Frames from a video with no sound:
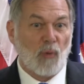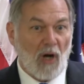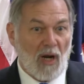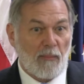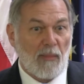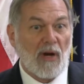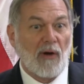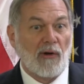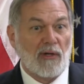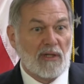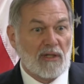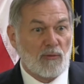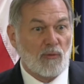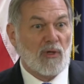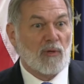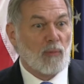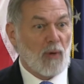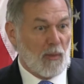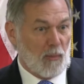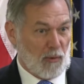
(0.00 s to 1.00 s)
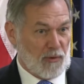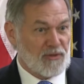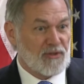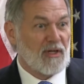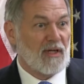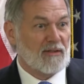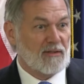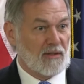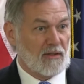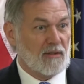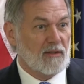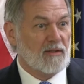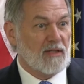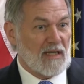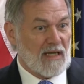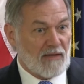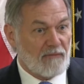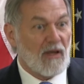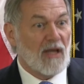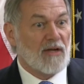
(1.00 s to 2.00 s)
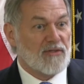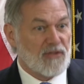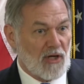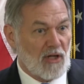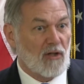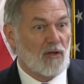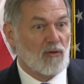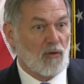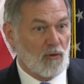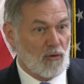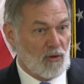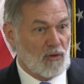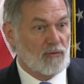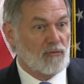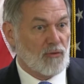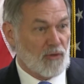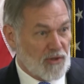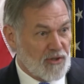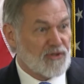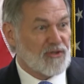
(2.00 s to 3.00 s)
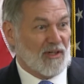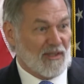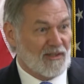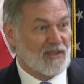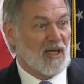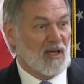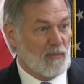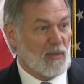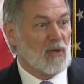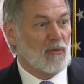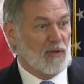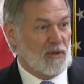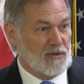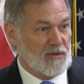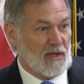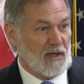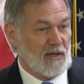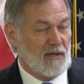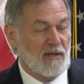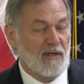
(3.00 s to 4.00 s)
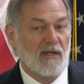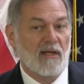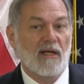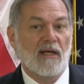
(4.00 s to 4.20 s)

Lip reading: primarily we represent the evangelical Christian community.